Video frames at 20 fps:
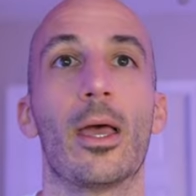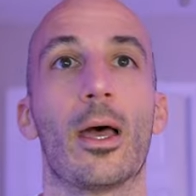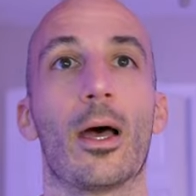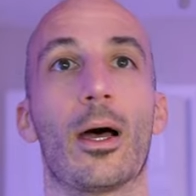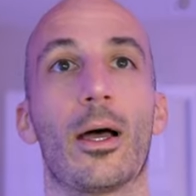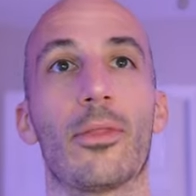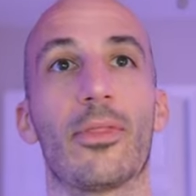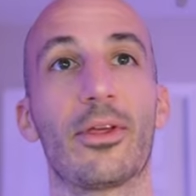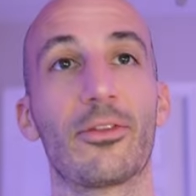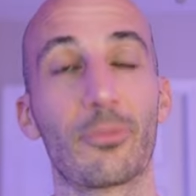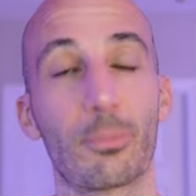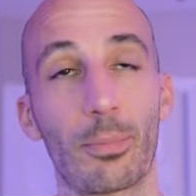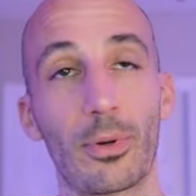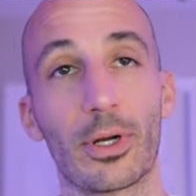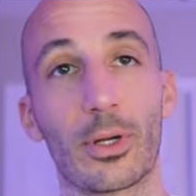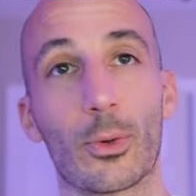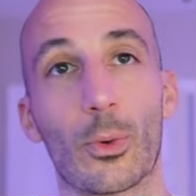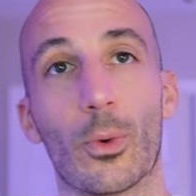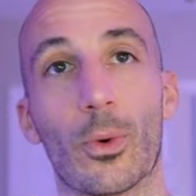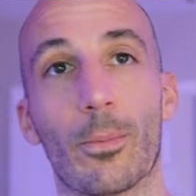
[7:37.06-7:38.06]
that's pretty
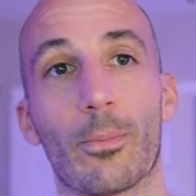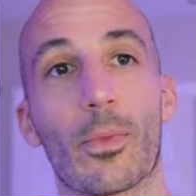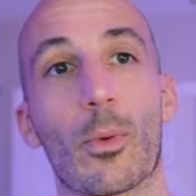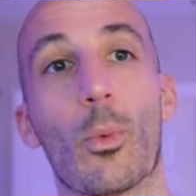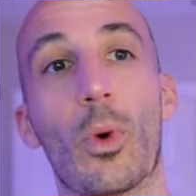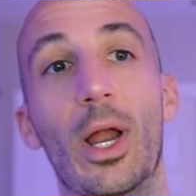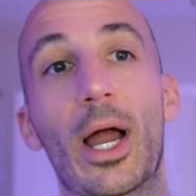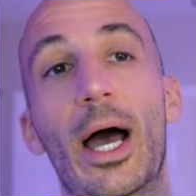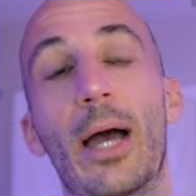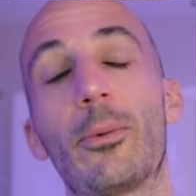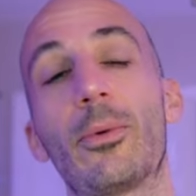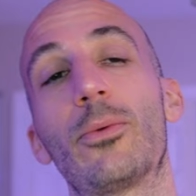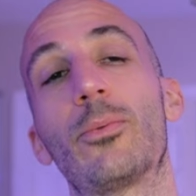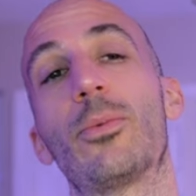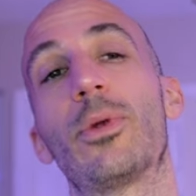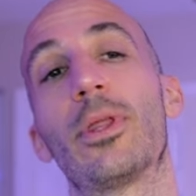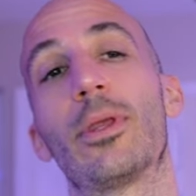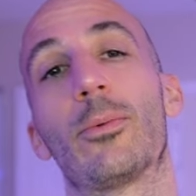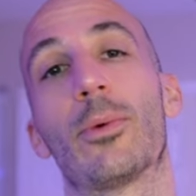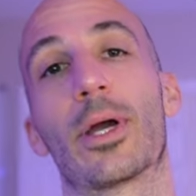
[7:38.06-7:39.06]
cool. What I would
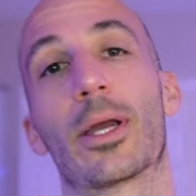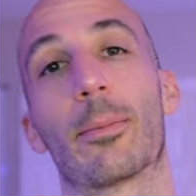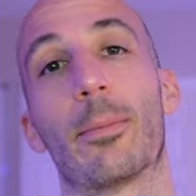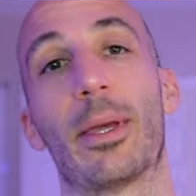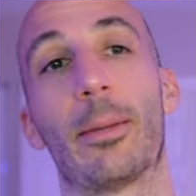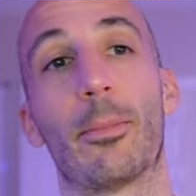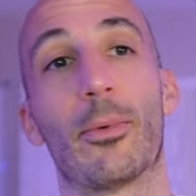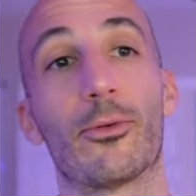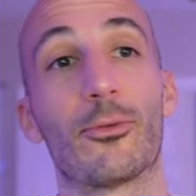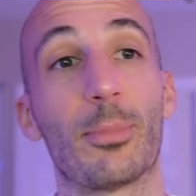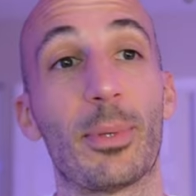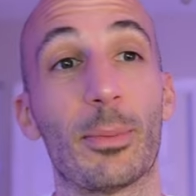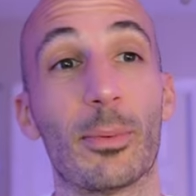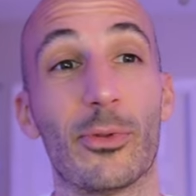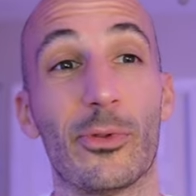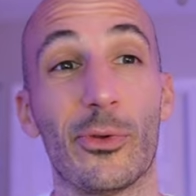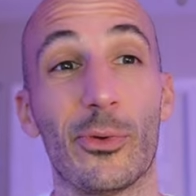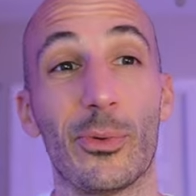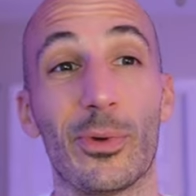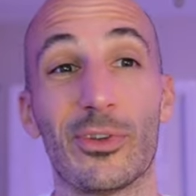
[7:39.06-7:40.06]
really recommend most people
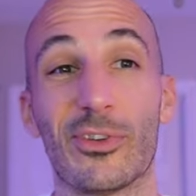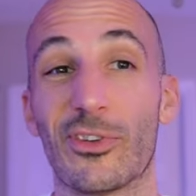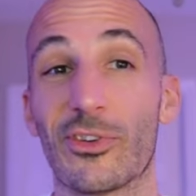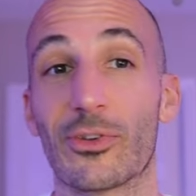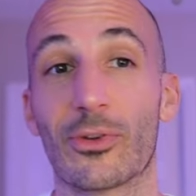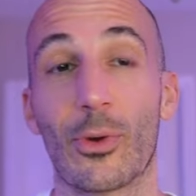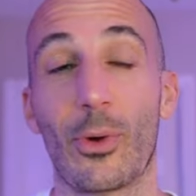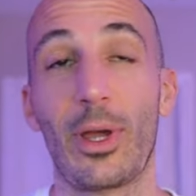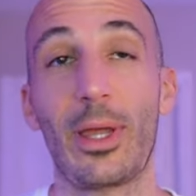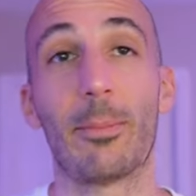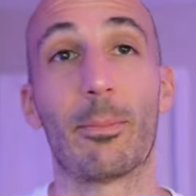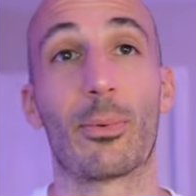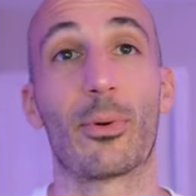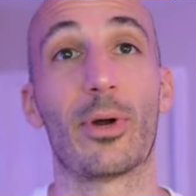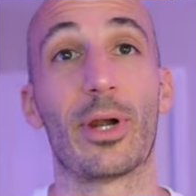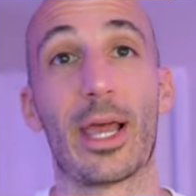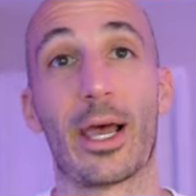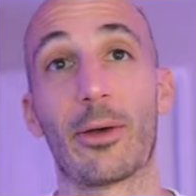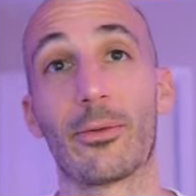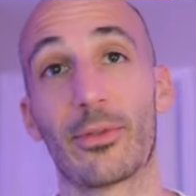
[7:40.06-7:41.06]
do is just go ahead and
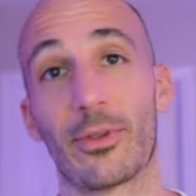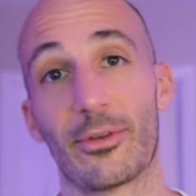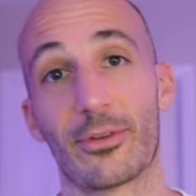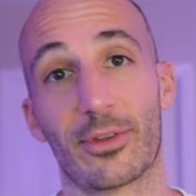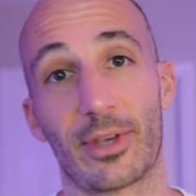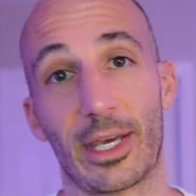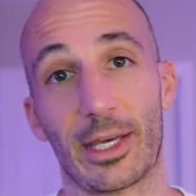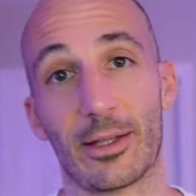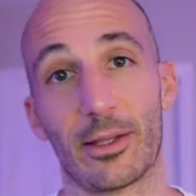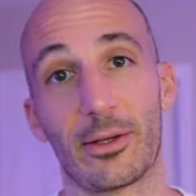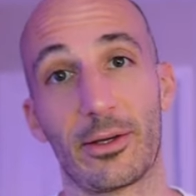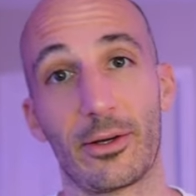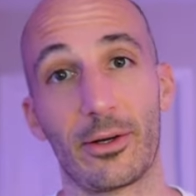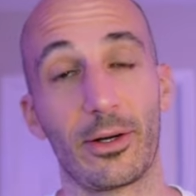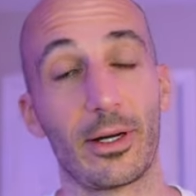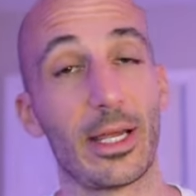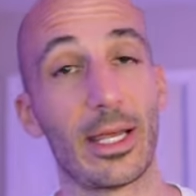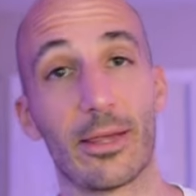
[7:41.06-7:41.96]
print out this calendar.